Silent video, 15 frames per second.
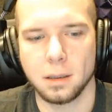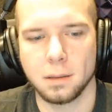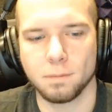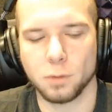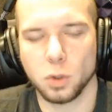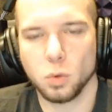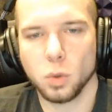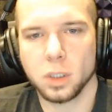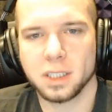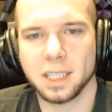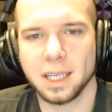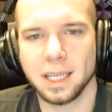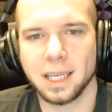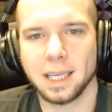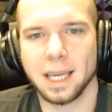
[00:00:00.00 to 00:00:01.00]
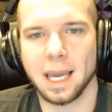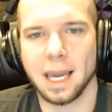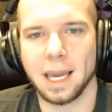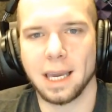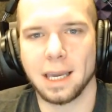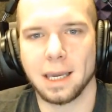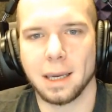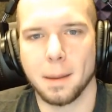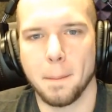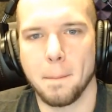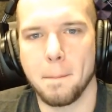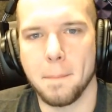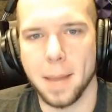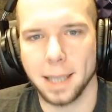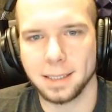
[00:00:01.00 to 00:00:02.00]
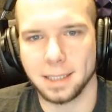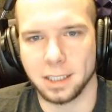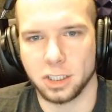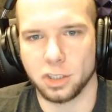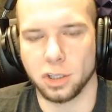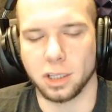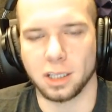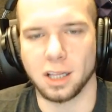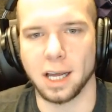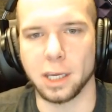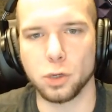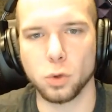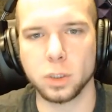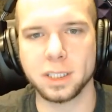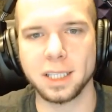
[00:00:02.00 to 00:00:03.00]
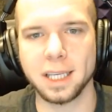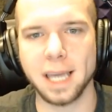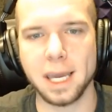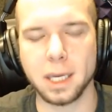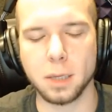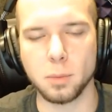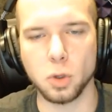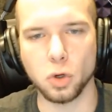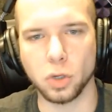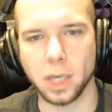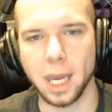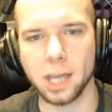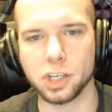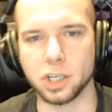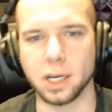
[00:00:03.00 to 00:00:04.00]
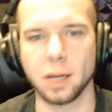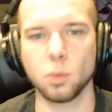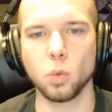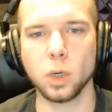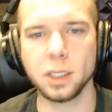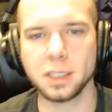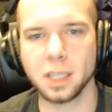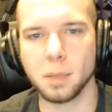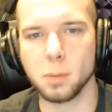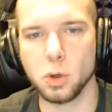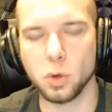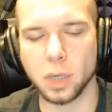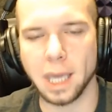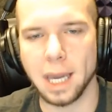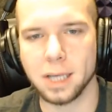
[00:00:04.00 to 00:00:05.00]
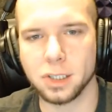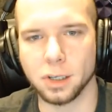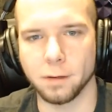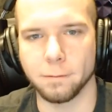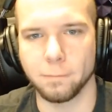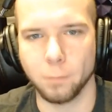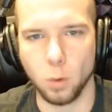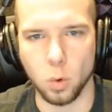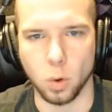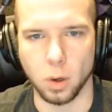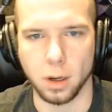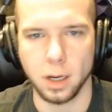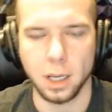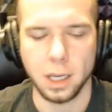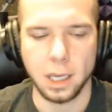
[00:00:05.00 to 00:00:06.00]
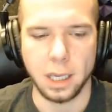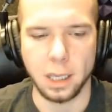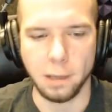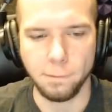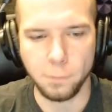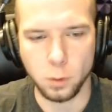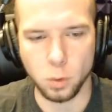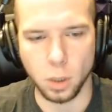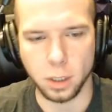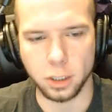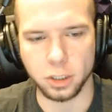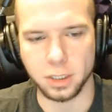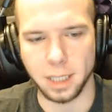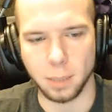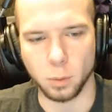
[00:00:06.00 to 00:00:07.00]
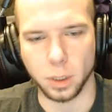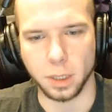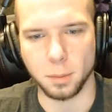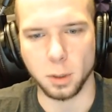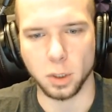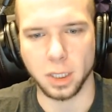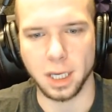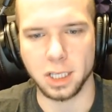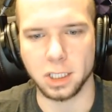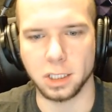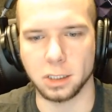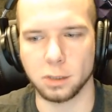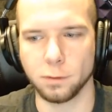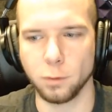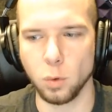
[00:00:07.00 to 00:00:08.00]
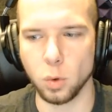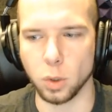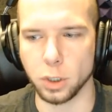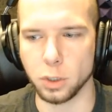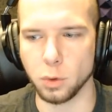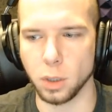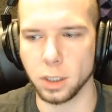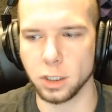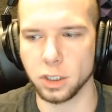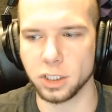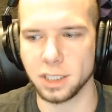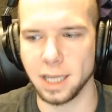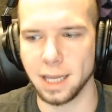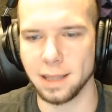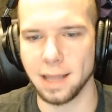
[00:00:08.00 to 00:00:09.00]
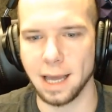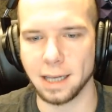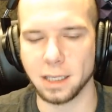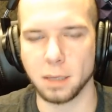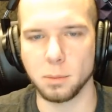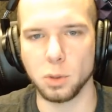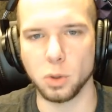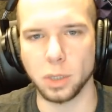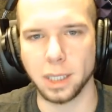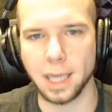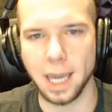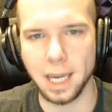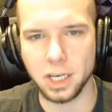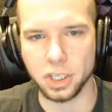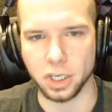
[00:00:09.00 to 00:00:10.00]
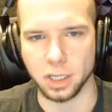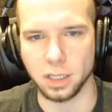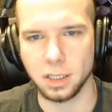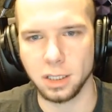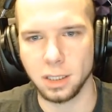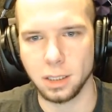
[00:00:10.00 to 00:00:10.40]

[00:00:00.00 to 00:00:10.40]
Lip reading: a message to the client. You are sending a communication. And what is communication for? If you understand what communication is for, you understand that communication